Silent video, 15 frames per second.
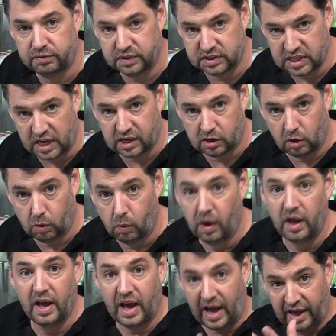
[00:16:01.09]
with your decal,
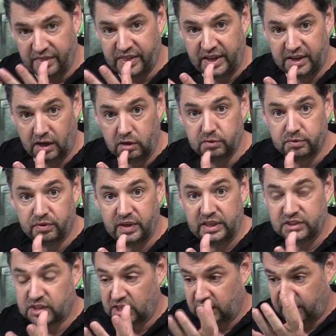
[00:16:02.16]
and then hopefully
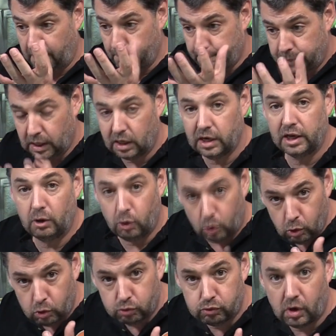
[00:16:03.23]
it's gonna then pull it
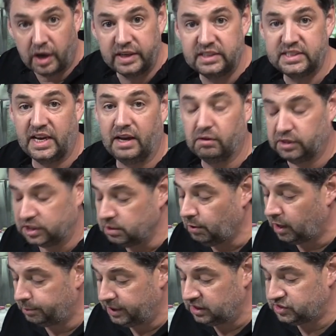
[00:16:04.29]
all right down. And you
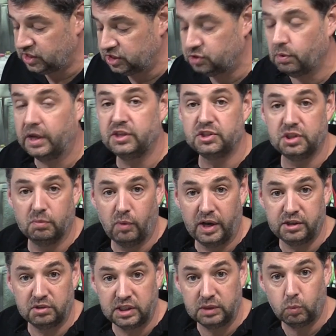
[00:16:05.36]
might be in a situation where
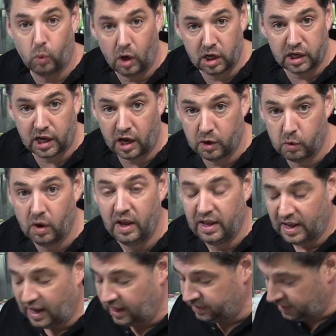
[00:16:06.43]
you need one coat
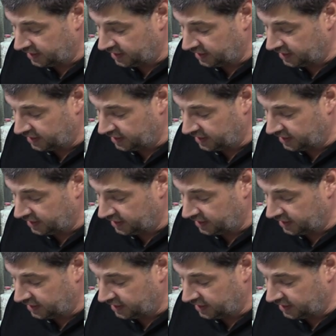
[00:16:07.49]
and